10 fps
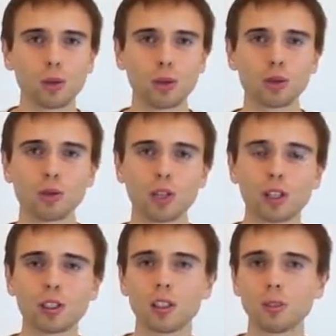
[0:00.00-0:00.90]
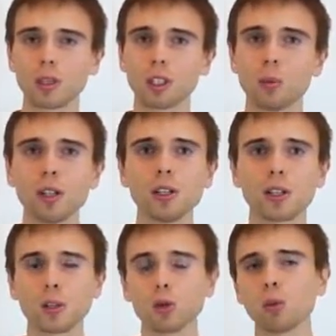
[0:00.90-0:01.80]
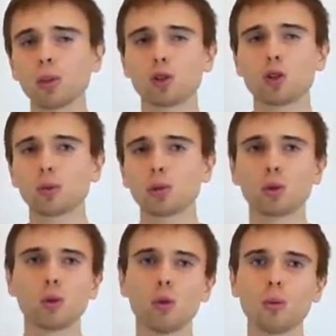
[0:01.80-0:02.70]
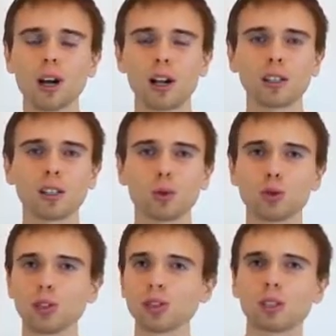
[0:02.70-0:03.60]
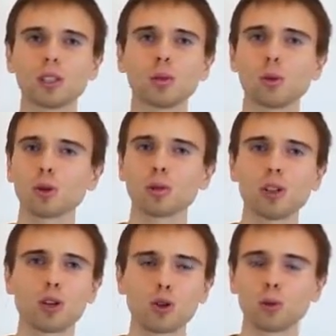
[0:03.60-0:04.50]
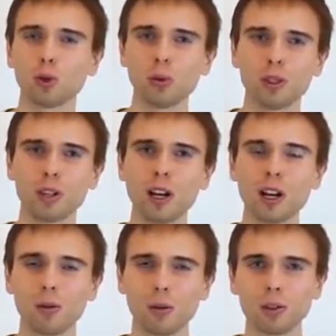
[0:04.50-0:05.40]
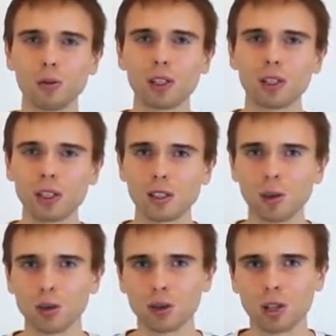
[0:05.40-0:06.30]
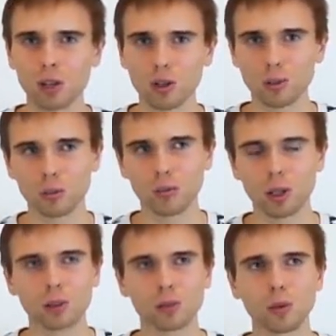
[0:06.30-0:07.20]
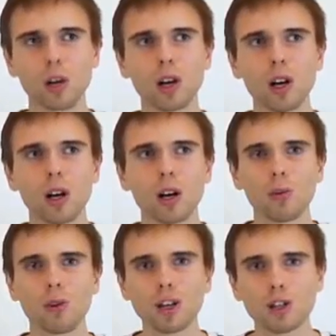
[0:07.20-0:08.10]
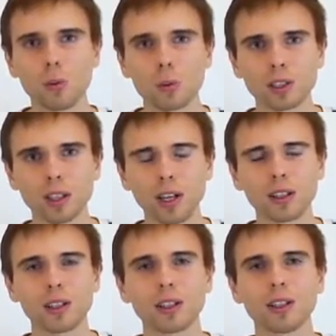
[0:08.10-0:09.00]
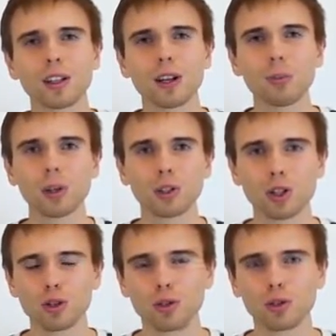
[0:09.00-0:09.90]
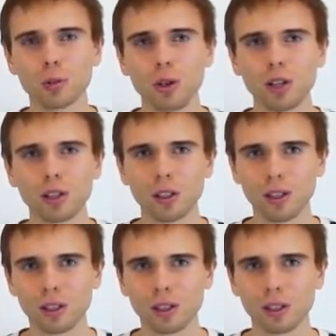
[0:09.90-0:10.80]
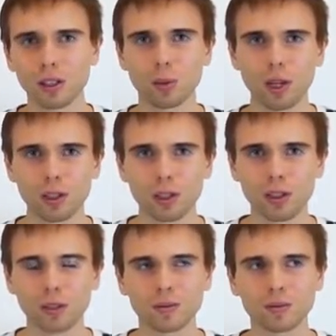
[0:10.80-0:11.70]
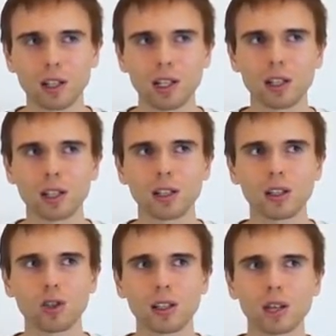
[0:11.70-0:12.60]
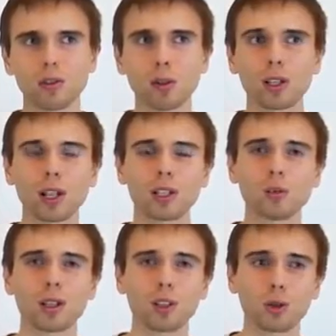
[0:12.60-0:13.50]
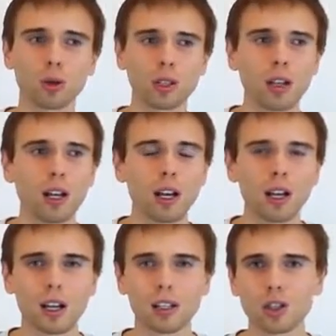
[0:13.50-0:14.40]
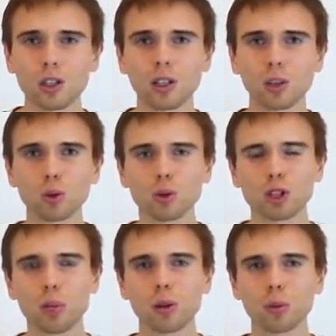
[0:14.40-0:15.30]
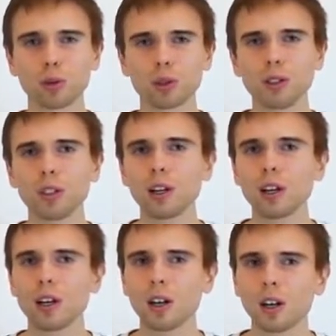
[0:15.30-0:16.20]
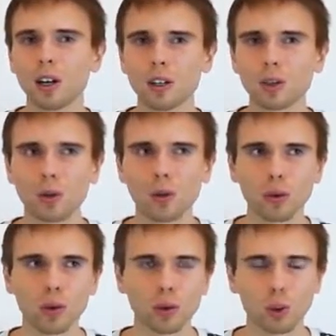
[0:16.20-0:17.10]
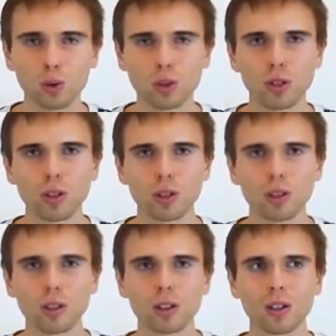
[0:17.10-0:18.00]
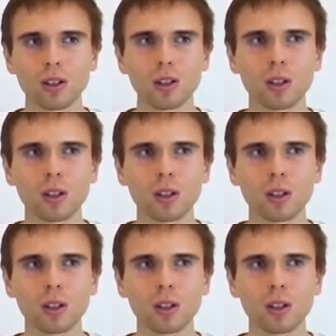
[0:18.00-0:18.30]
It's like you can already ride a bicycle and think about something else, and when you started, you could not think about anything. It's the same with meditation. It is therefore important to constantly maintain your interest in this practice. If it starts to be performed monotonously, of course it is better than skipping, but it's better